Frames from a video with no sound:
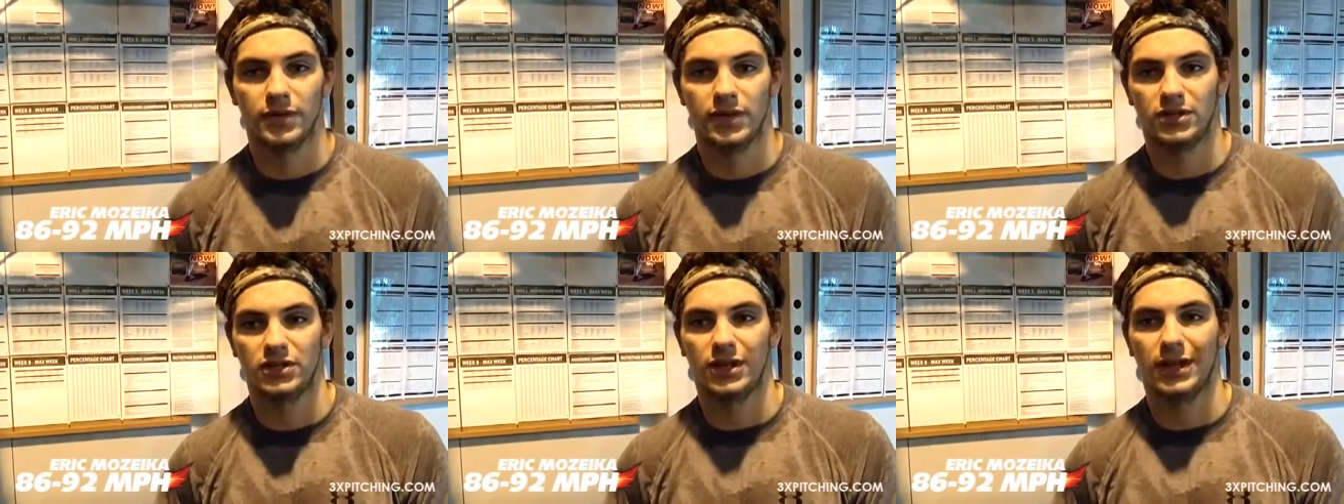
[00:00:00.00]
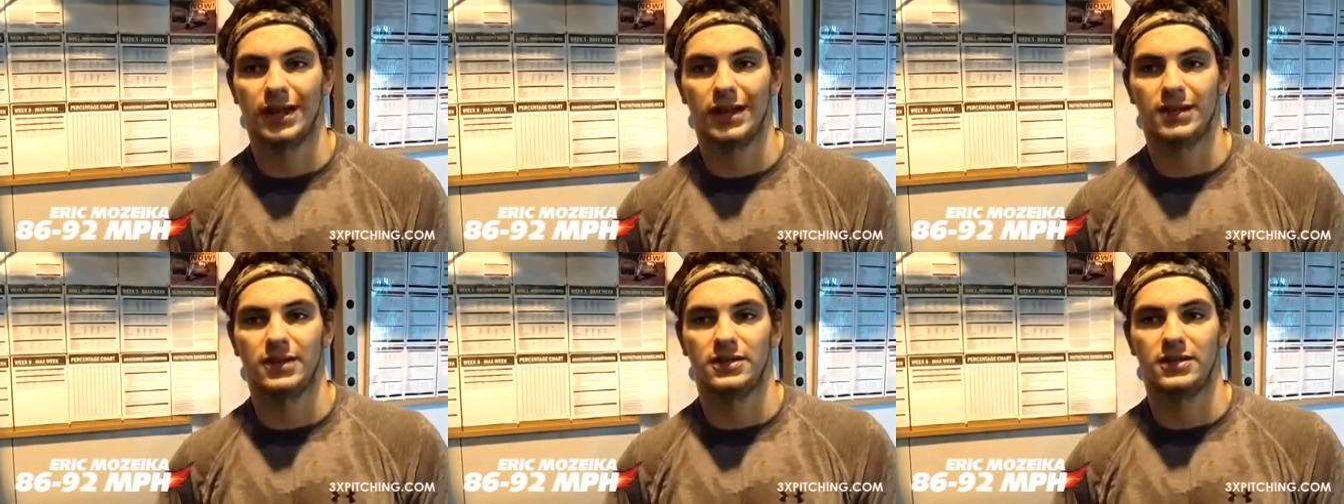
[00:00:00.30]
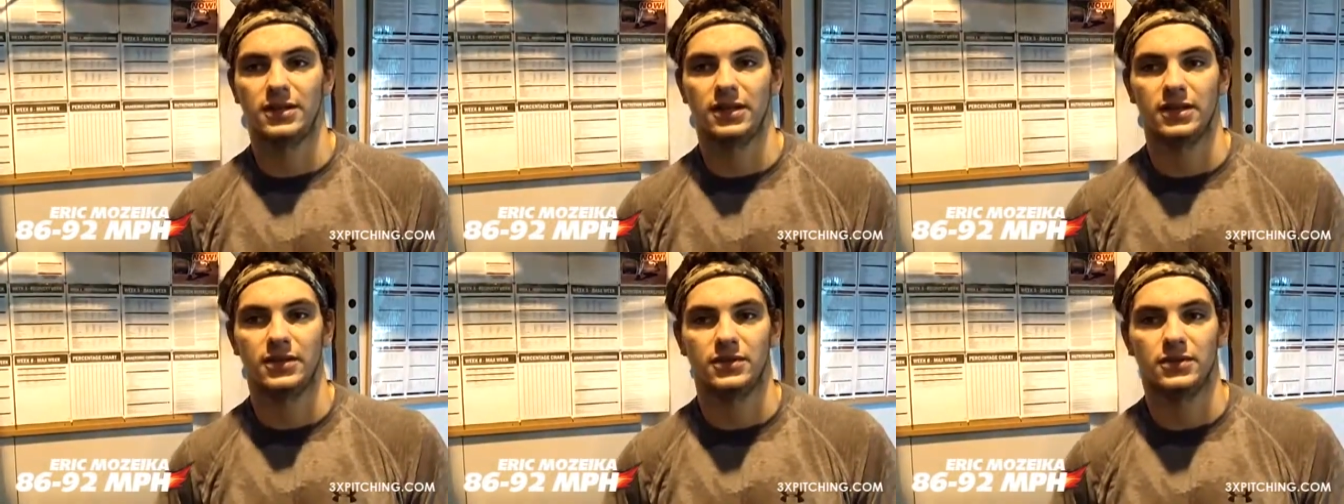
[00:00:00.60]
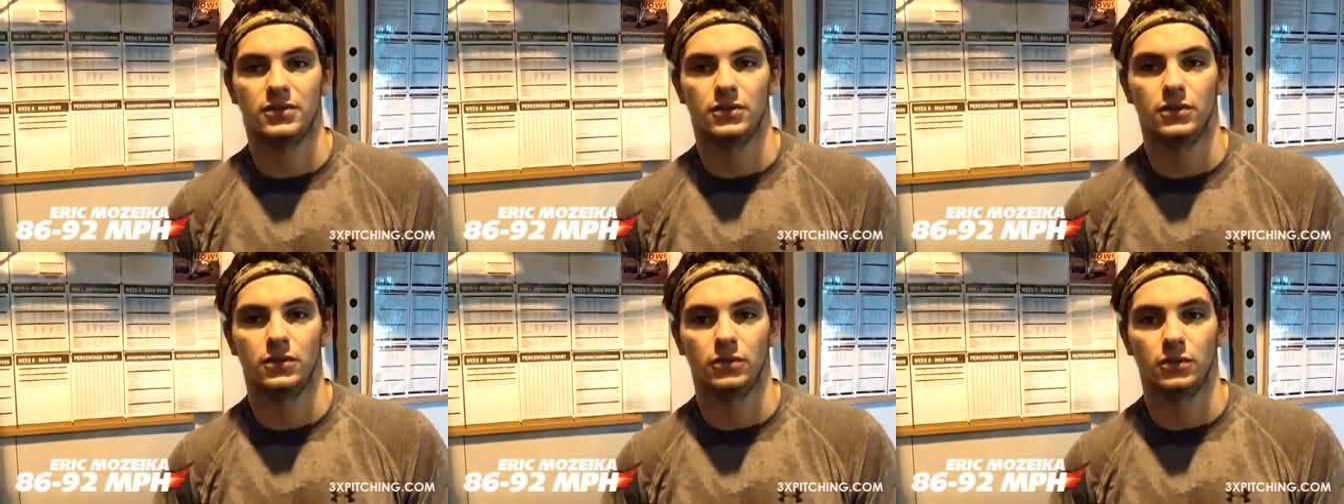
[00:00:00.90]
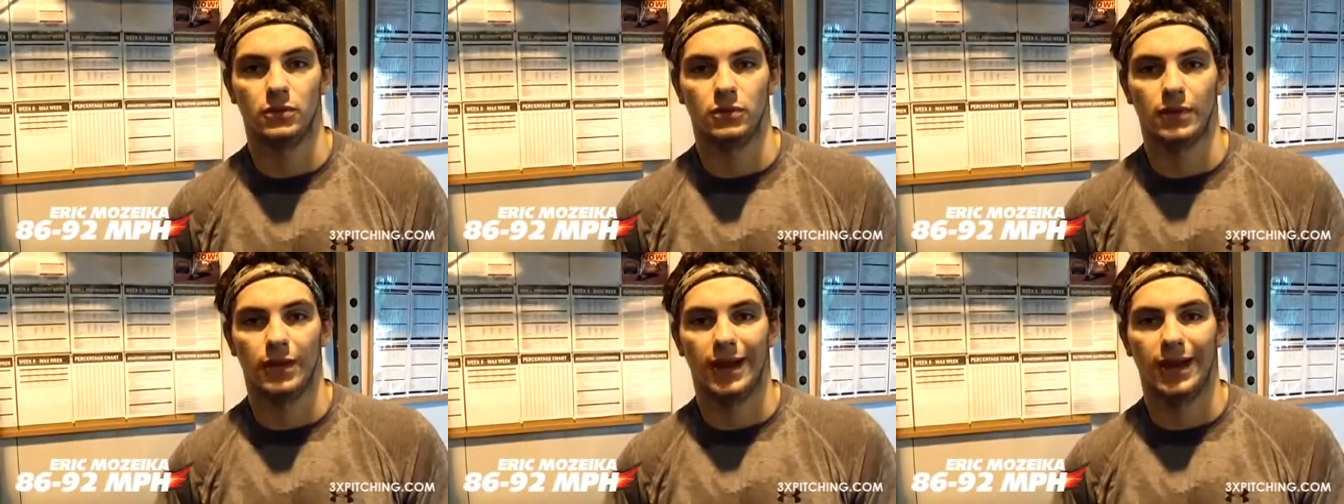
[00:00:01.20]
touching 86,
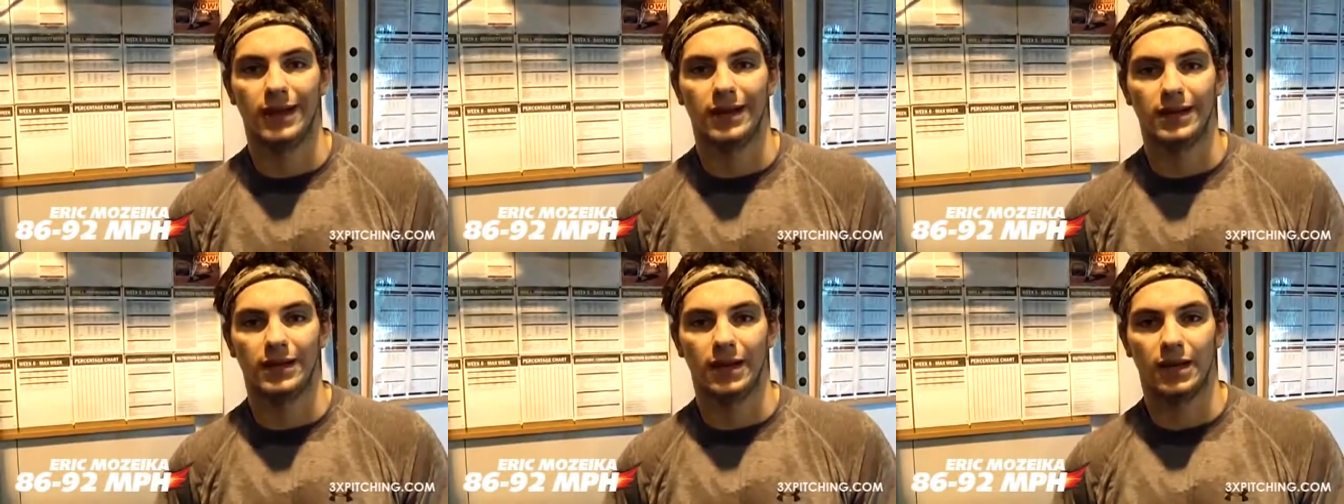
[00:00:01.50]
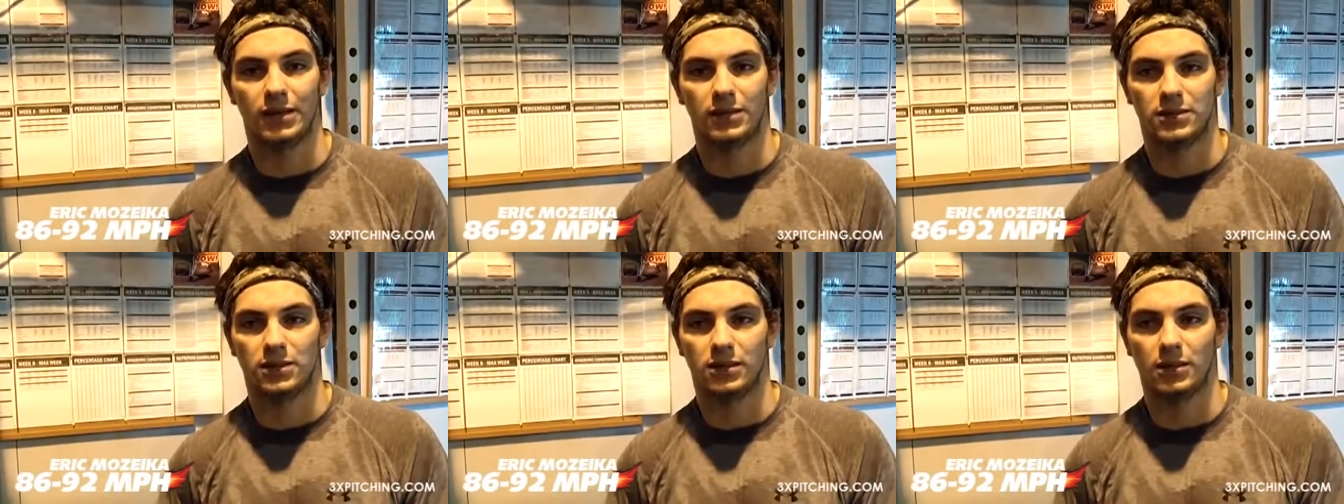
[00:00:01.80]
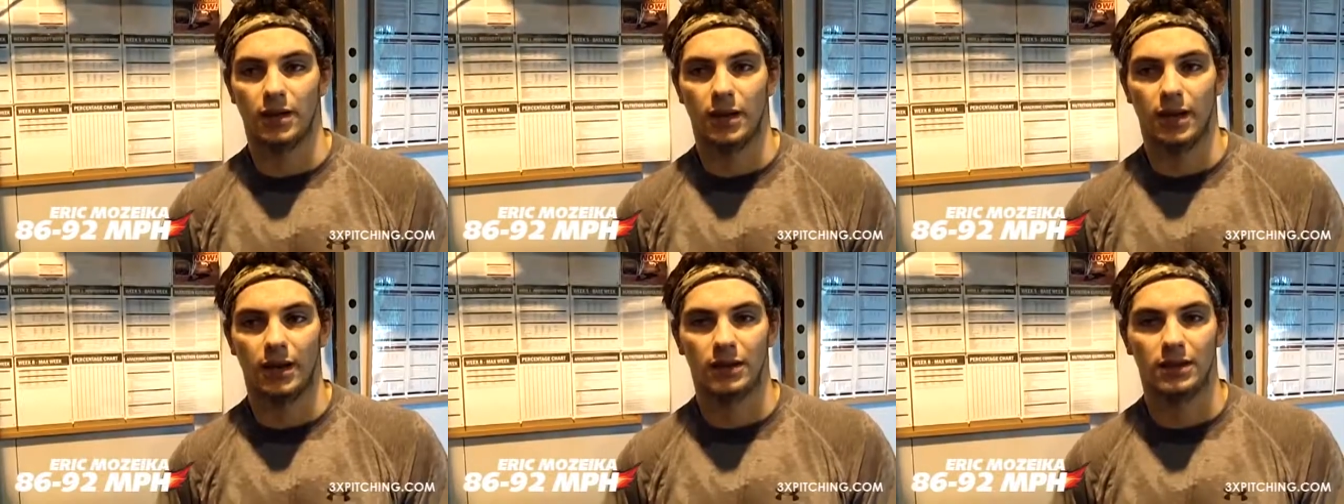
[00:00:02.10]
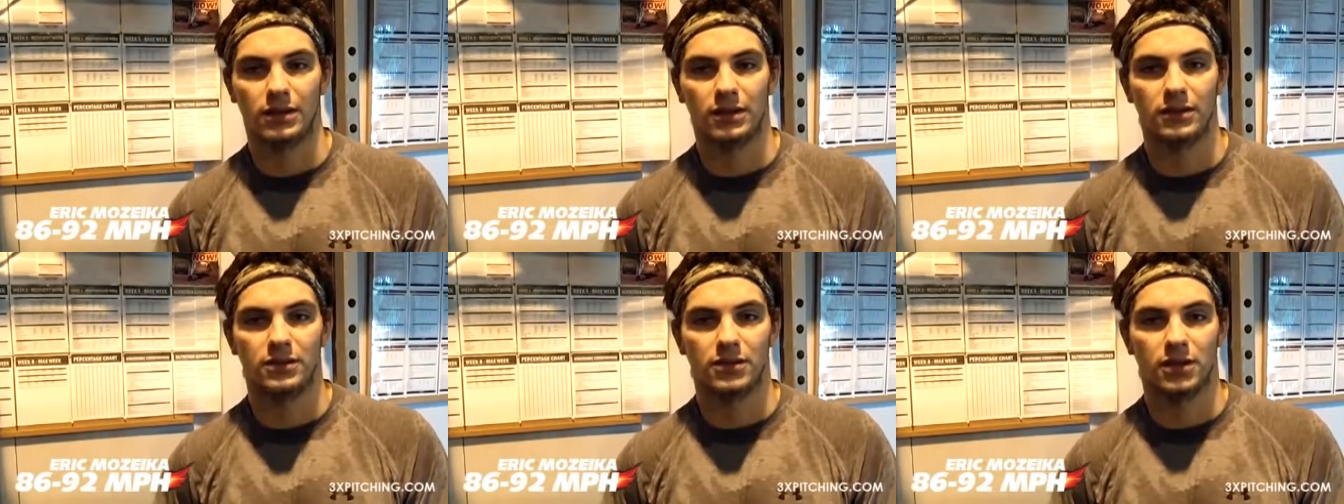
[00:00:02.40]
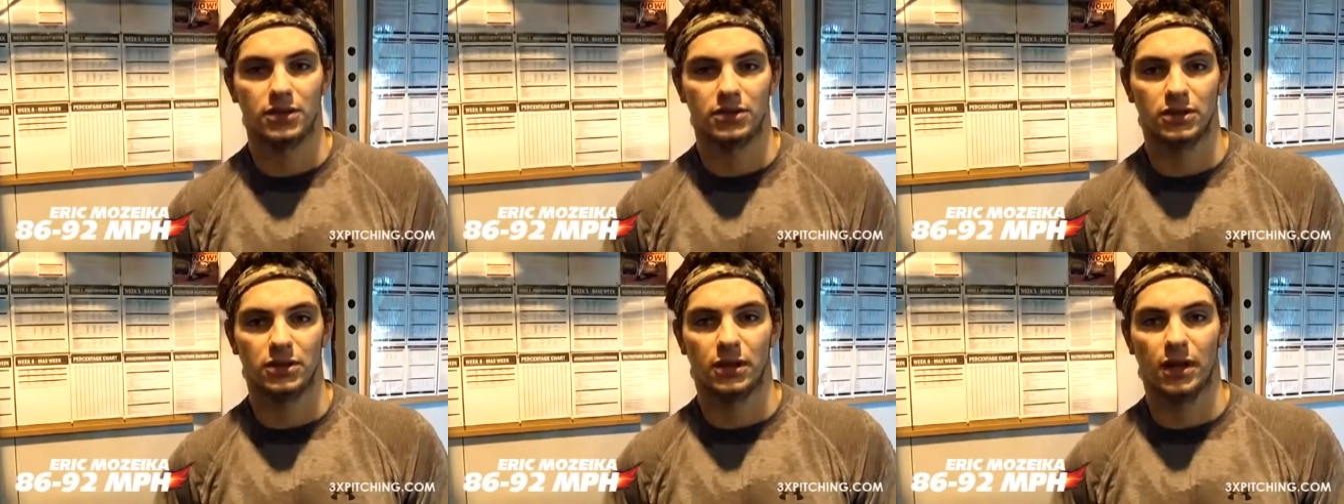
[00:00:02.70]
to 88, to 90,
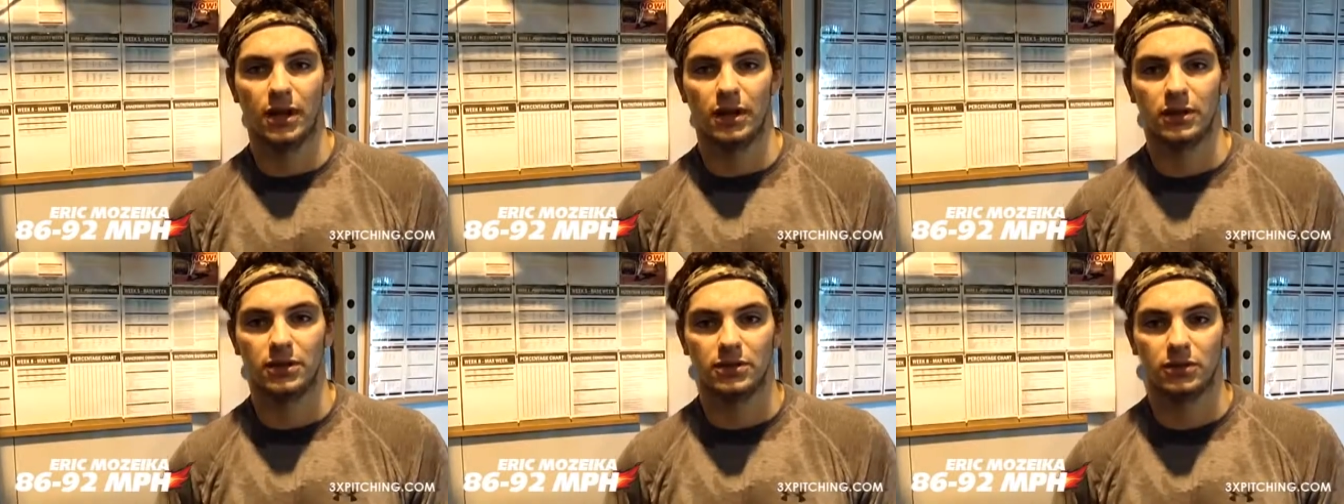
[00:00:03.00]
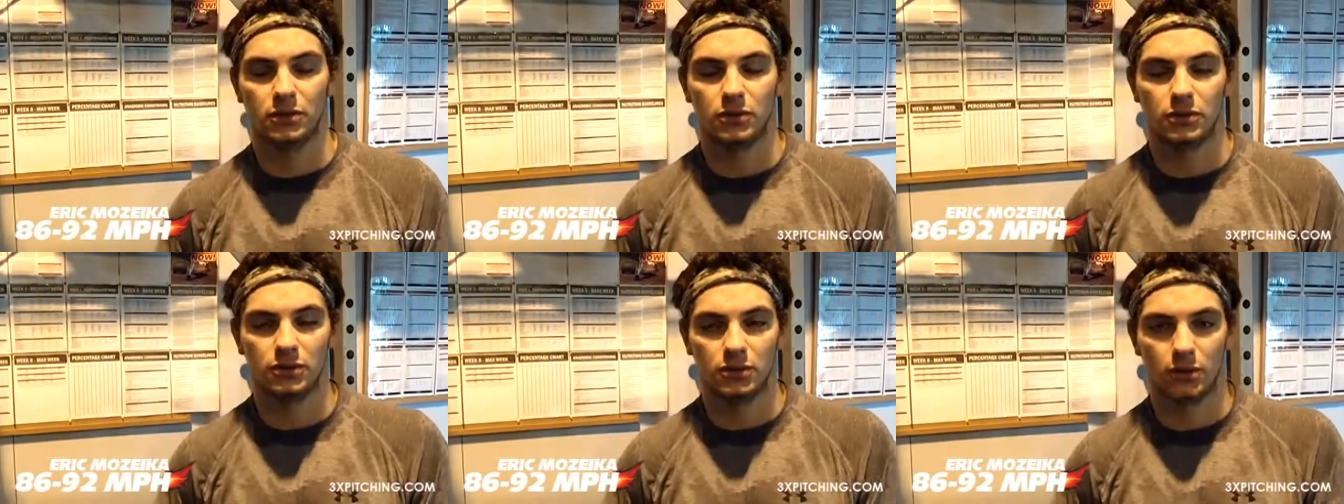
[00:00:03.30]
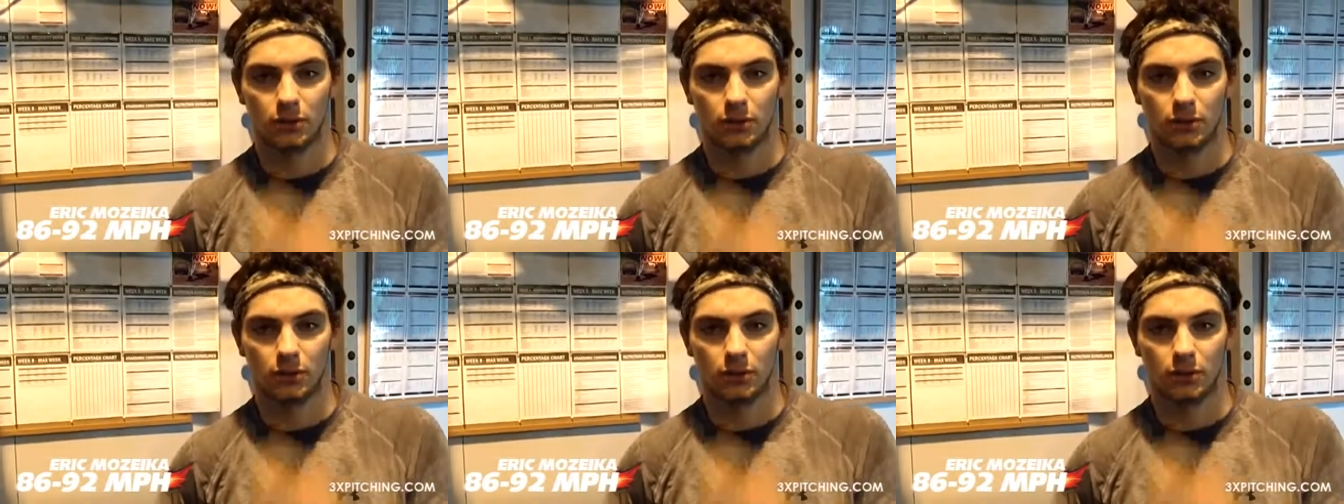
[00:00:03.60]
touching 92.